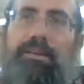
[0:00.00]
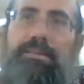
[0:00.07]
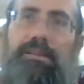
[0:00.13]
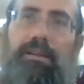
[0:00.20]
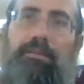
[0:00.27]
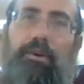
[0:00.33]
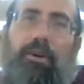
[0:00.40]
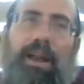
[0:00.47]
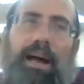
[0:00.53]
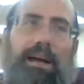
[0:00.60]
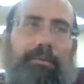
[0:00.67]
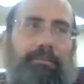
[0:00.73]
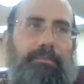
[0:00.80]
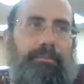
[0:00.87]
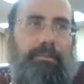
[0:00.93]
Silver or
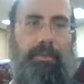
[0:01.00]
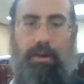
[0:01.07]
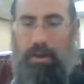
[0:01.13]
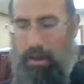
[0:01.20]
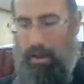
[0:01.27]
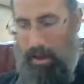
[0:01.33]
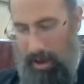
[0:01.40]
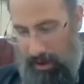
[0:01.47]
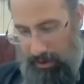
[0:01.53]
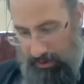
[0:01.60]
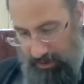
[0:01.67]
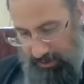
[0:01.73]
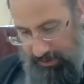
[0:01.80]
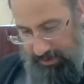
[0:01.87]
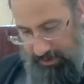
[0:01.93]
lime. And
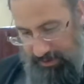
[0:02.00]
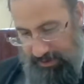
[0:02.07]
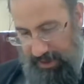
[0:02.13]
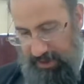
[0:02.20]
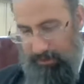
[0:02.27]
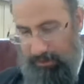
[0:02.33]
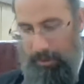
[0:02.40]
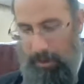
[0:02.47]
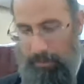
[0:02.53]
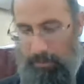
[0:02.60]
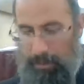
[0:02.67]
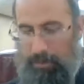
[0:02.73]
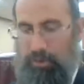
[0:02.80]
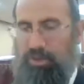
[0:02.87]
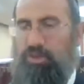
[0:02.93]
Jesus says, if you
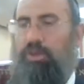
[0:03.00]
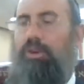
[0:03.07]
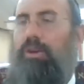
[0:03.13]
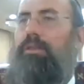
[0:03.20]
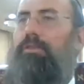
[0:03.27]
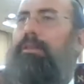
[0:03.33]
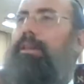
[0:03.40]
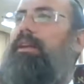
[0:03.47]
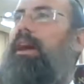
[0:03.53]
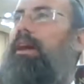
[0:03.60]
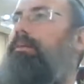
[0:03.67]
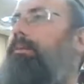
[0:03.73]
remember the Shulchan, the Lechem